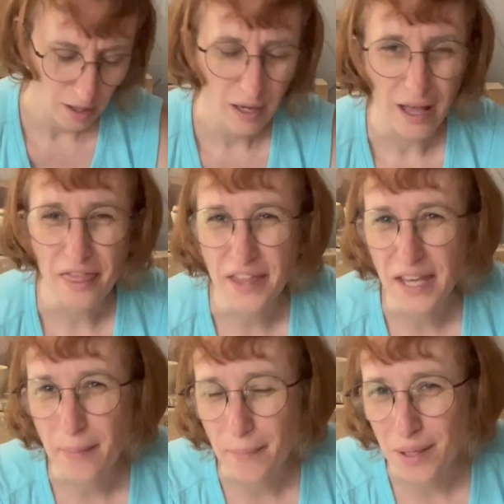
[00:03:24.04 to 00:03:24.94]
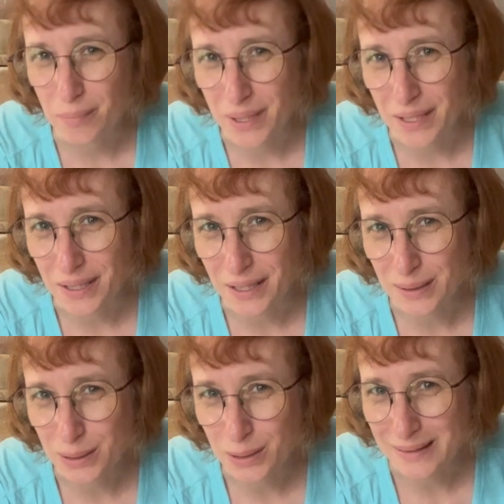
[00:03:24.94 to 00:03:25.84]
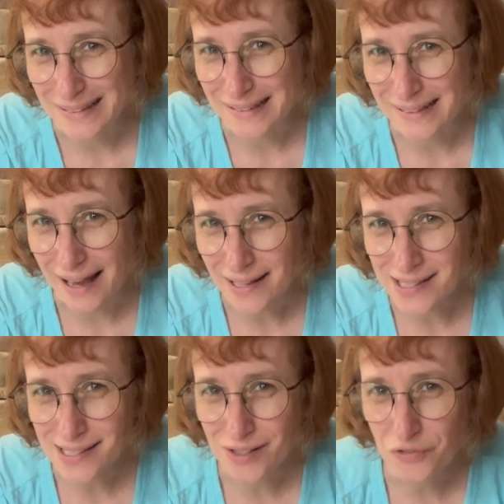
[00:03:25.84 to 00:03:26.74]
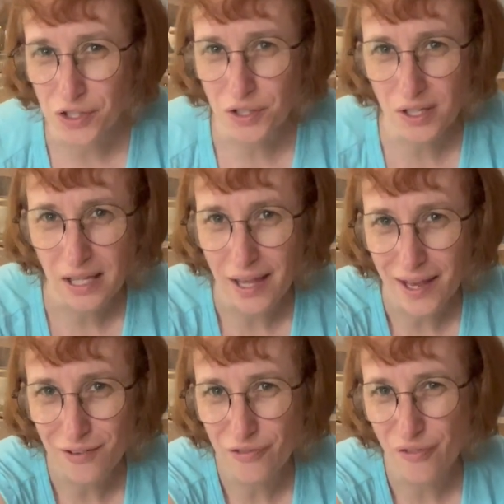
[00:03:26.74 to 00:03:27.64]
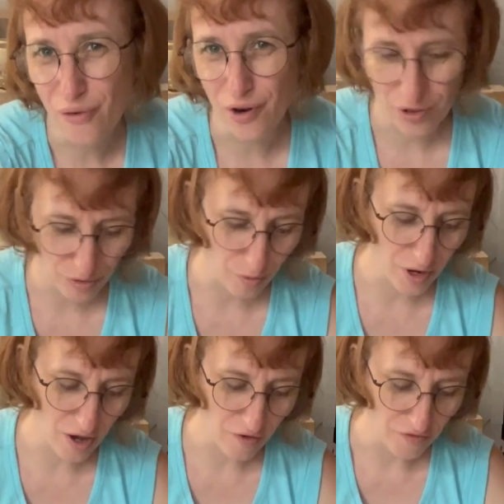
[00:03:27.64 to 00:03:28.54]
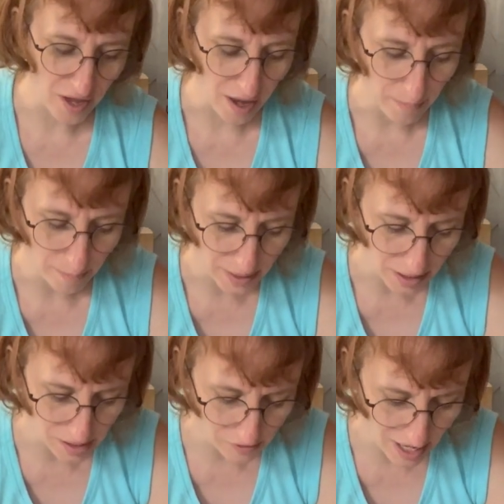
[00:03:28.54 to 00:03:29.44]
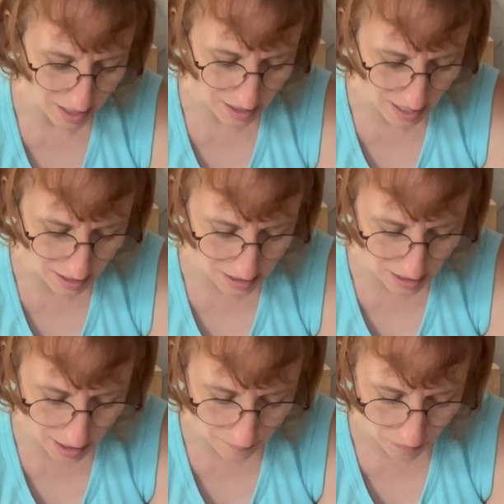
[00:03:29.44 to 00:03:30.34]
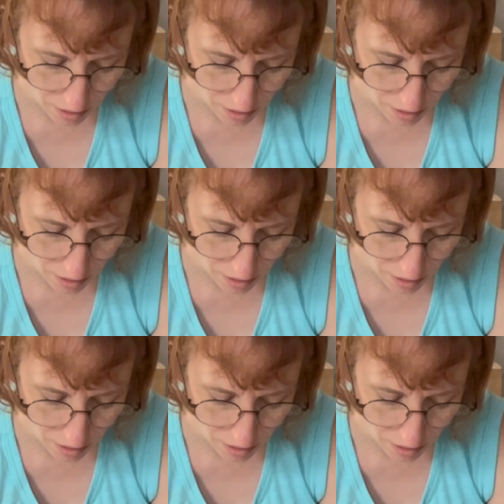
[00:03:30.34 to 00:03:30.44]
I think it might be a little less of a good clay for throwing off the hump because of that tendency.